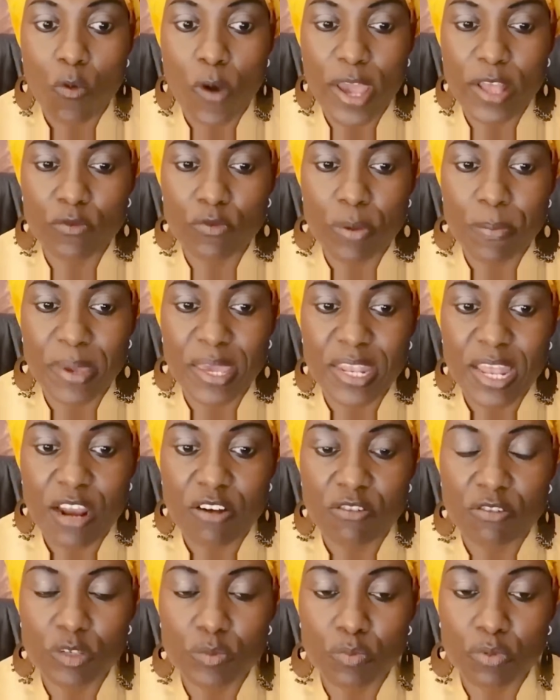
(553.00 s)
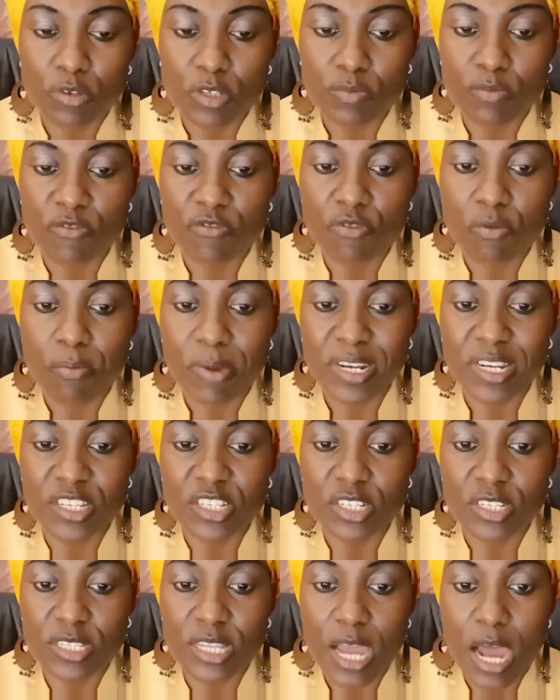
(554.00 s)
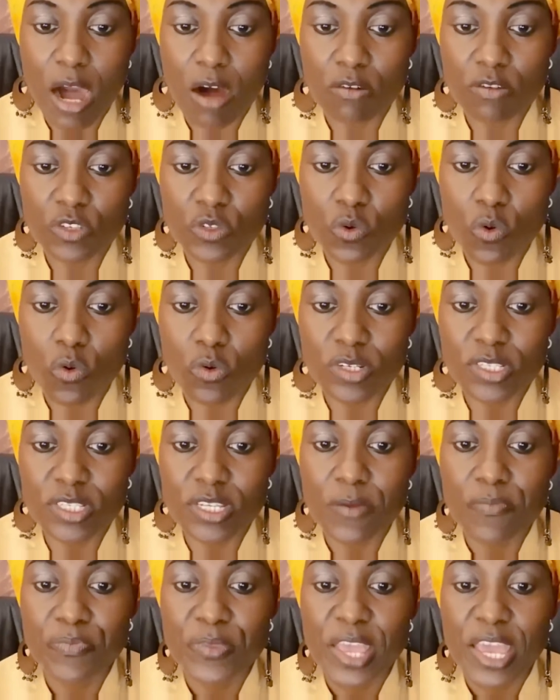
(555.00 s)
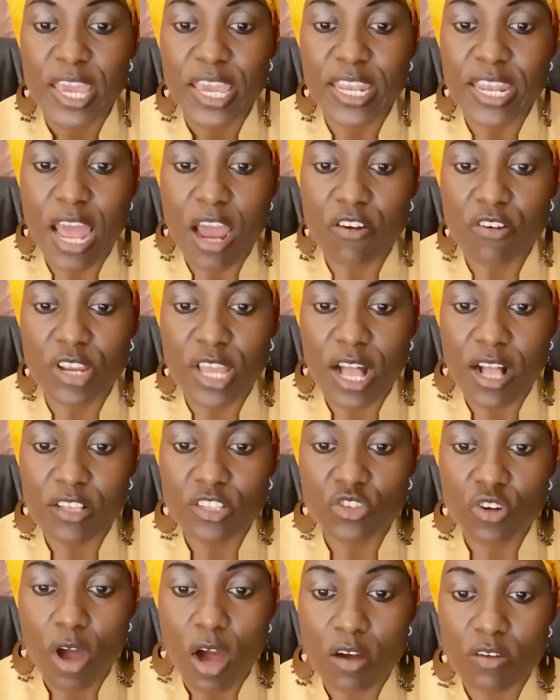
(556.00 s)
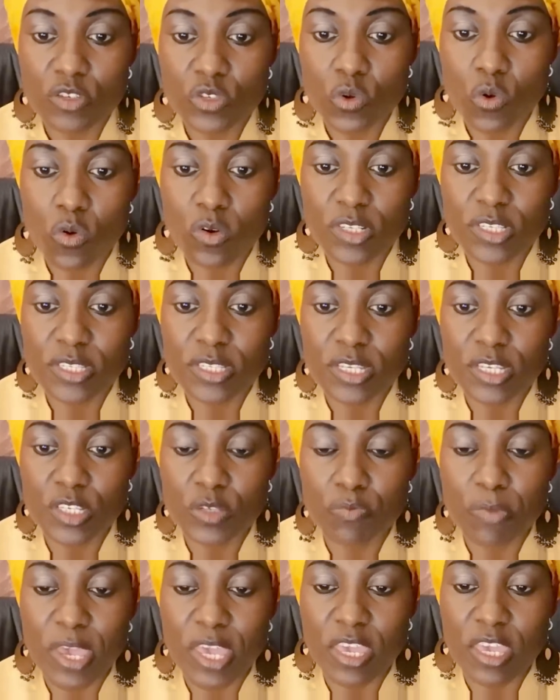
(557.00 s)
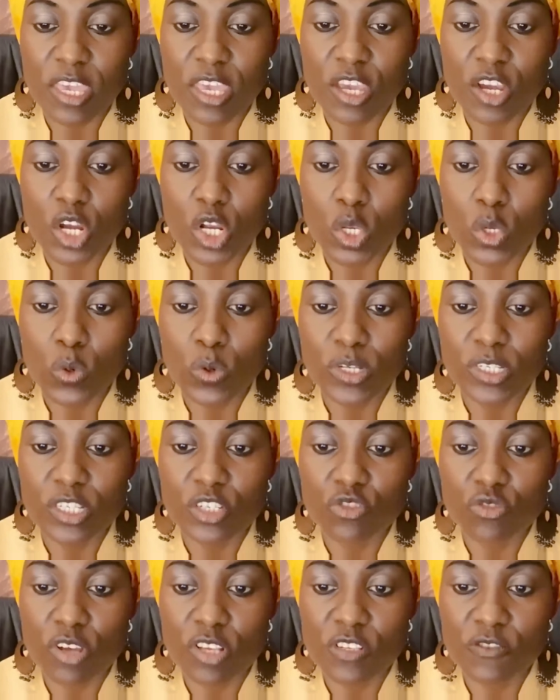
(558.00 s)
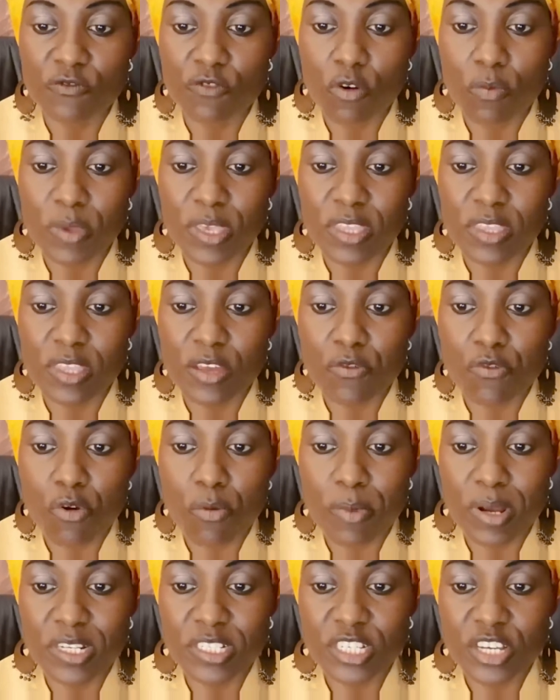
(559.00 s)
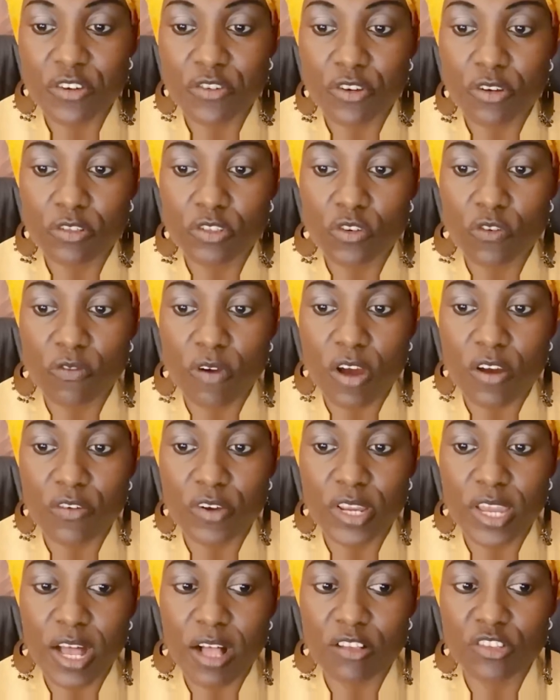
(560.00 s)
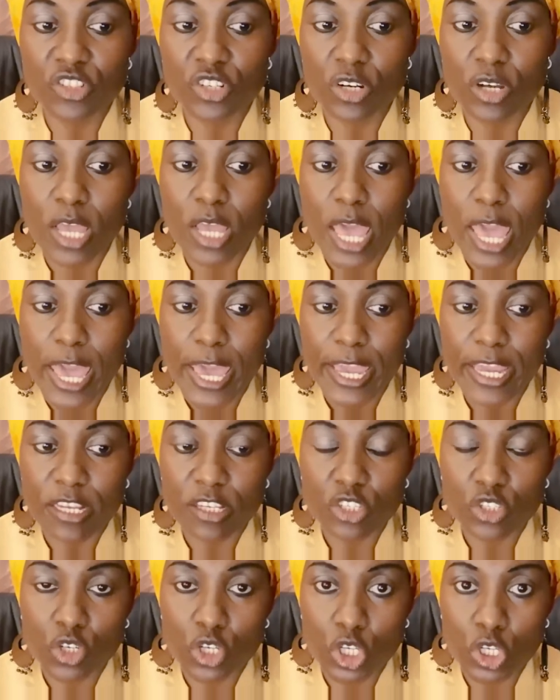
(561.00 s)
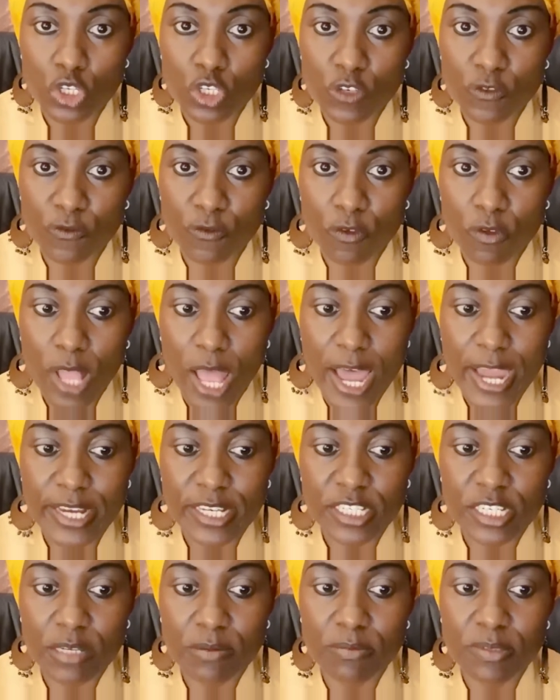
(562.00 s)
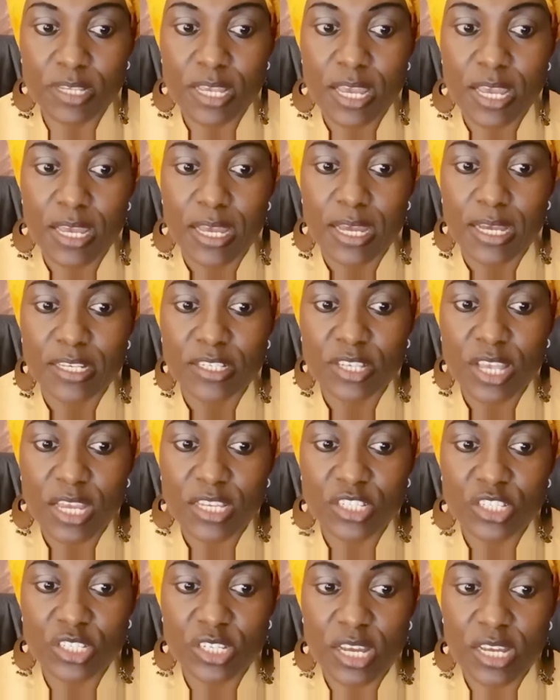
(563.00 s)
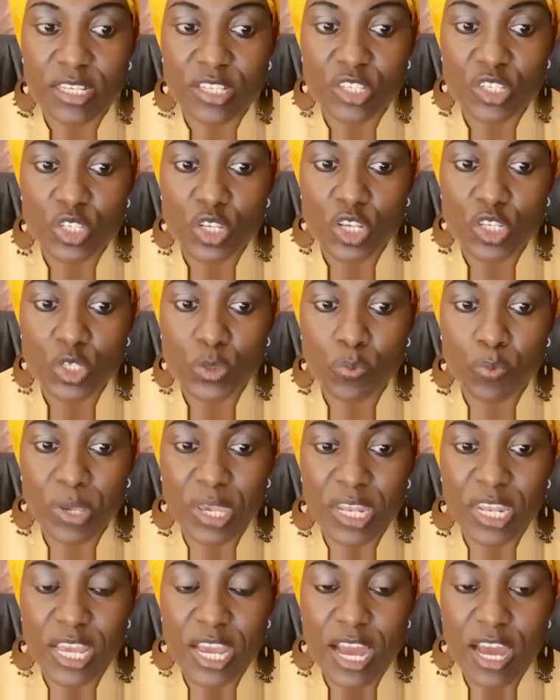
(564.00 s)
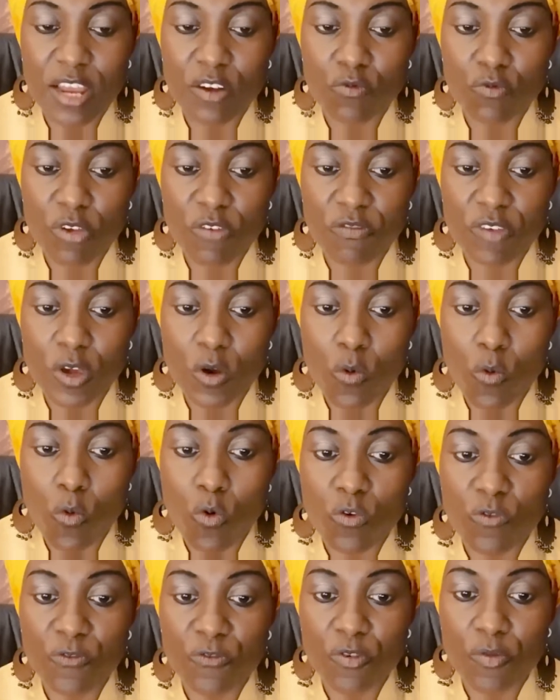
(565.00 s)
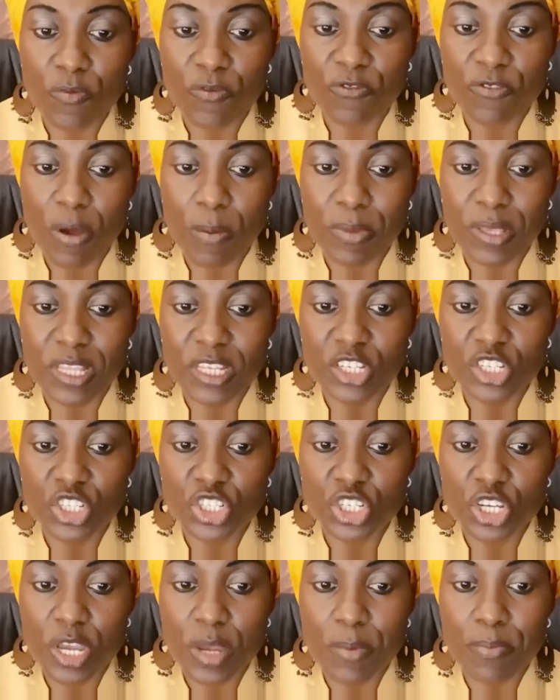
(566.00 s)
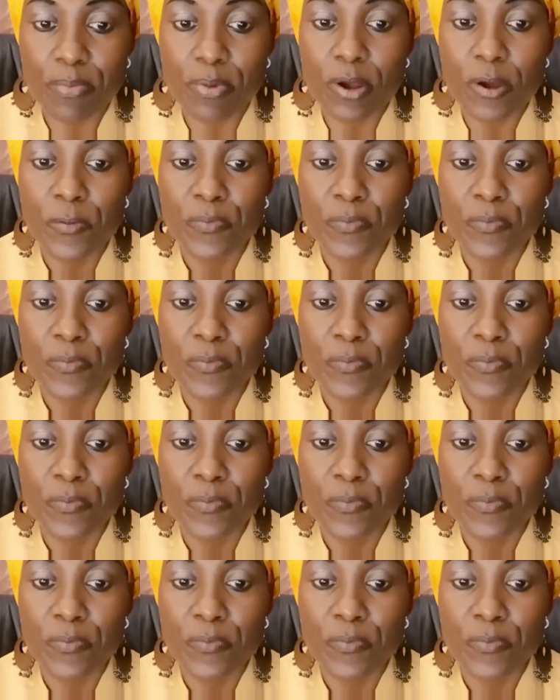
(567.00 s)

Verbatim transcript: While women are responsible for managing the household, in agricultural households, this may include transforming the raw materials of agriculture into useful items such as spinning and weaving wool from family sheep,